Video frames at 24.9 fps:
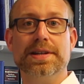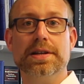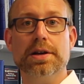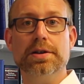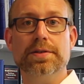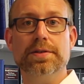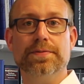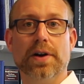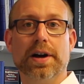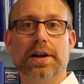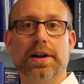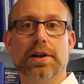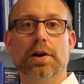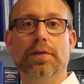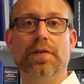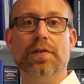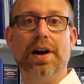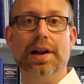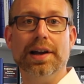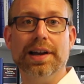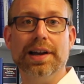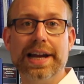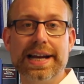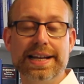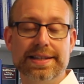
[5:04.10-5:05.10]
notified of our
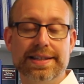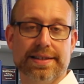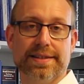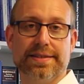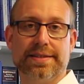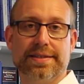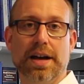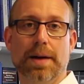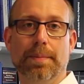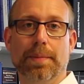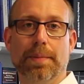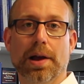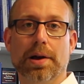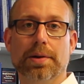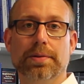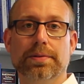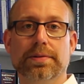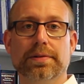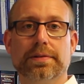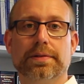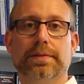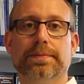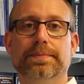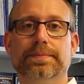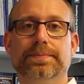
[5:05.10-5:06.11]
latest
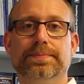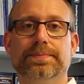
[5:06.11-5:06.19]
uploads.